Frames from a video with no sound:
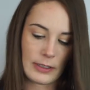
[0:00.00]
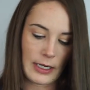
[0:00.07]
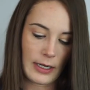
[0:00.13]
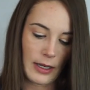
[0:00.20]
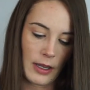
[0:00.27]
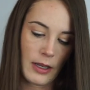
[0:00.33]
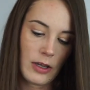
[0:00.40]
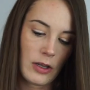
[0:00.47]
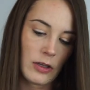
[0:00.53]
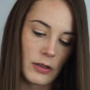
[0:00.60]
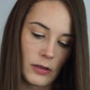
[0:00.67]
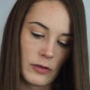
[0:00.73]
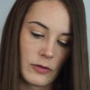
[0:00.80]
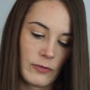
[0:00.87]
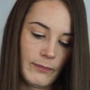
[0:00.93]
when I got
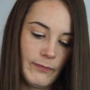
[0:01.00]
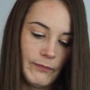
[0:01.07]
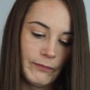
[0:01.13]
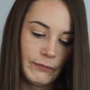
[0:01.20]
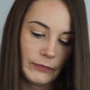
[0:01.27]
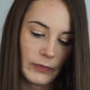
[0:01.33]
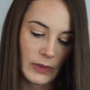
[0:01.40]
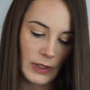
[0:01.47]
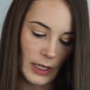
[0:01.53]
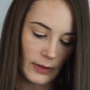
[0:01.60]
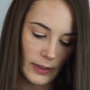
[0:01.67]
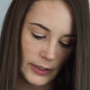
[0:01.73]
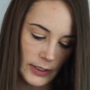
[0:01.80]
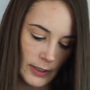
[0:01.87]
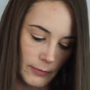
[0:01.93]
home that
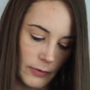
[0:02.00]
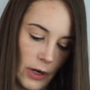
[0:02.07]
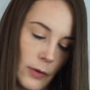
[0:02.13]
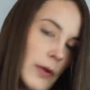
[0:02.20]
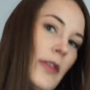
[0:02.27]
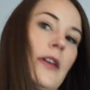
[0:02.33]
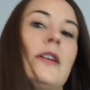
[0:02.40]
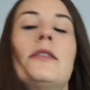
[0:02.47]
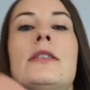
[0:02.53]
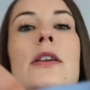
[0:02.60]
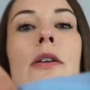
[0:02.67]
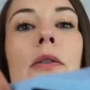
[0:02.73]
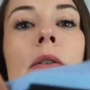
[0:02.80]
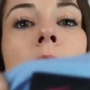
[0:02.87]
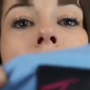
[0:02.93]
there's something wrong with it.
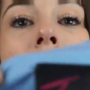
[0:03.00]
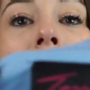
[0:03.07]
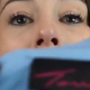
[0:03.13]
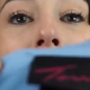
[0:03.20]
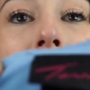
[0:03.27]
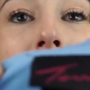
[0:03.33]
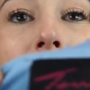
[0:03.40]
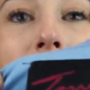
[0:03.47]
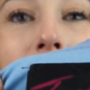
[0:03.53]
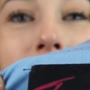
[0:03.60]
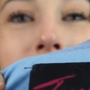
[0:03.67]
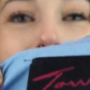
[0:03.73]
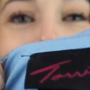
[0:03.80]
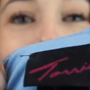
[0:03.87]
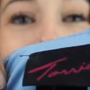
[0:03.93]
So it
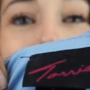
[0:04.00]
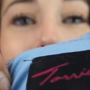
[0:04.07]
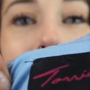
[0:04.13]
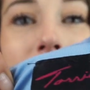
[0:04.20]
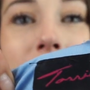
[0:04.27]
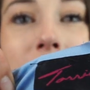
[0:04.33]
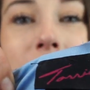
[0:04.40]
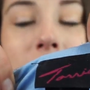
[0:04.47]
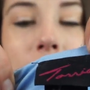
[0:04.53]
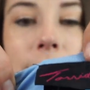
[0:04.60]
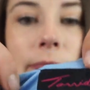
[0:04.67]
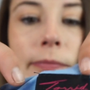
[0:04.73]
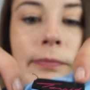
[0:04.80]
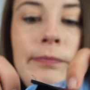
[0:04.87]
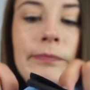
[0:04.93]
is Torrid,
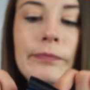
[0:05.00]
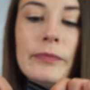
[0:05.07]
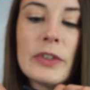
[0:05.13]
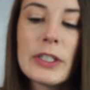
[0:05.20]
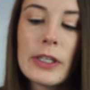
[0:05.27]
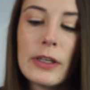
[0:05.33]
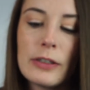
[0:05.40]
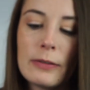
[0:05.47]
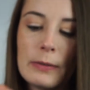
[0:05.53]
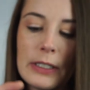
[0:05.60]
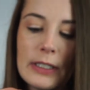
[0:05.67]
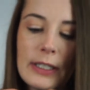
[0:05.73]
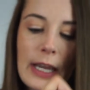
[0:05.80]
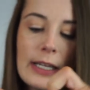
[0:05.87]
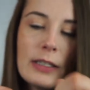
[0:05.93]
excuse me,
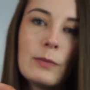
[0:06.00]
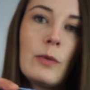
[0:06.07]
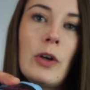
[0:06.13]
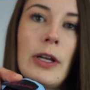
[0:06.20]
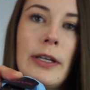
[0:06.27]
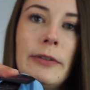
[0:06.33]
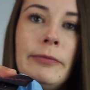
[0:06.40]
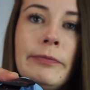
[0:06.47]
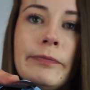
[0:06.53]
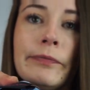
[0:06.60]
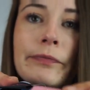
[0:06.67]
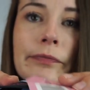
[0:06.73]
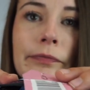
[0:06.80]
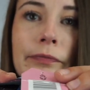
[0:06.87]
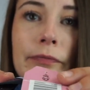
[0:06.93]
size 1,
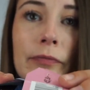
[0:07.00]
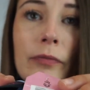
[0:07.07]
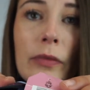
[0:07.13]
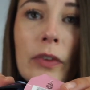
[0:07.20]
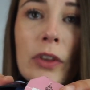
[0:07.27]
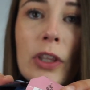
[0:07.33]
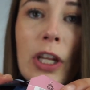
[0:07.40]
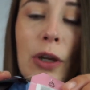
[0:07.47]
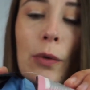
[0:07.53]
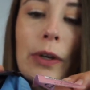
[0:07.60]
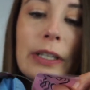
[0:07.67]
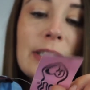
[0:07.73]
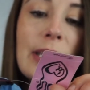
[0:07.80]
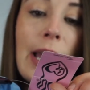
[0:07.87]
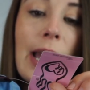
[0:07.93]
new
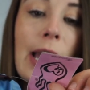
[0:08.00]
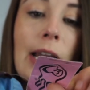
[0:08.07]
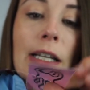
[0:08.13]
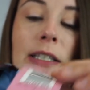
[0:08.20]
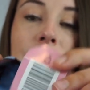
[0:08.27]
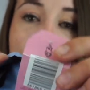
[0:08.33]
with tags